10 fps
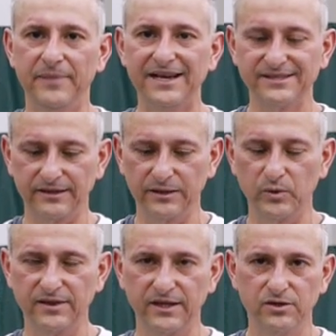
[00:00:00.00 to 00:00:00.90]
basically
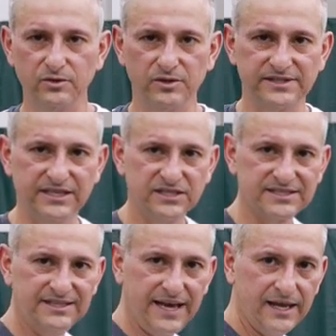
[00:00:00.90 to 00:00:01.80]
what they do is they
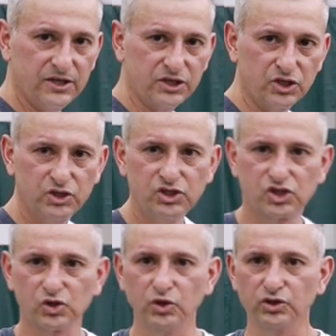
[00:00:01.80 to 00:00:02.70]
just take a good
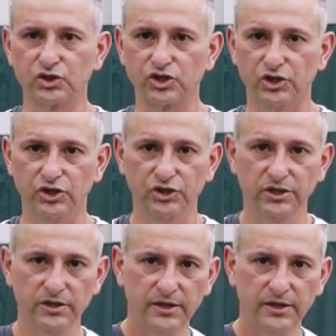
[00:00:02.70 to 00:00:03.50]
shoulder turn,